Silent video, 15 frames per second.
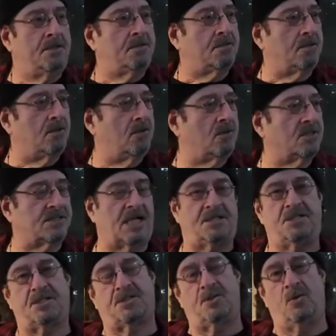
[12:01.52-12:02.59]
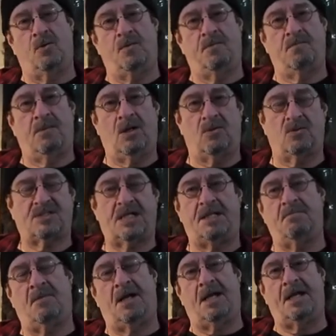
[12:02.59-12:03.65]
So, because I just soon, you know,
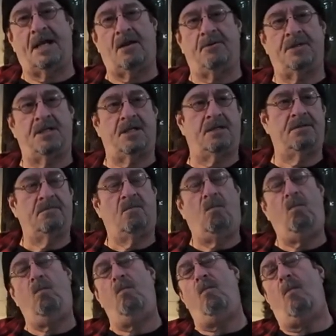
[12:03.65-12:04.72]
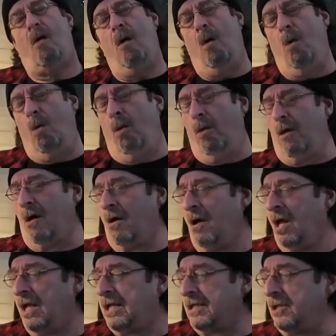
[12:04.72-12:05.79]
send the money down to
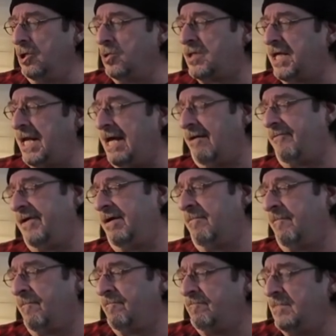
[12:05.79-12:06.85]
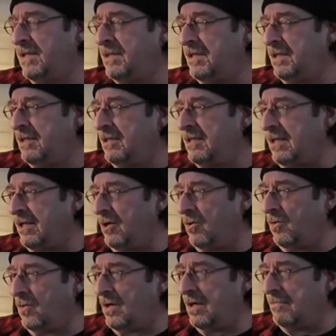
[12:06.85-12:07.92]
Luke and have him, you
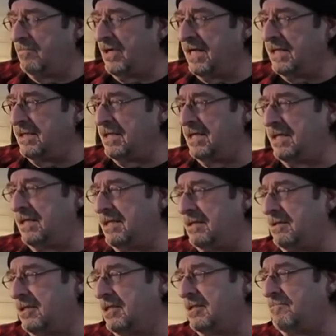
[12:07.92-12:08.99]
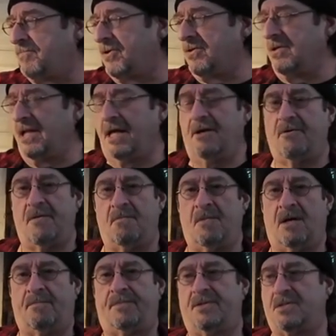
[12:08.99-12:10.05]
know, uh, bring uh, uh, perlator them
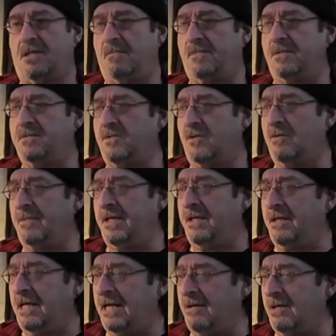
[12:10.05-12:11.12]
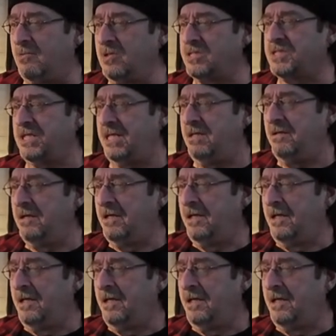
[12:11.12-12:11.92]
up or something for me. Anyway, we'll see.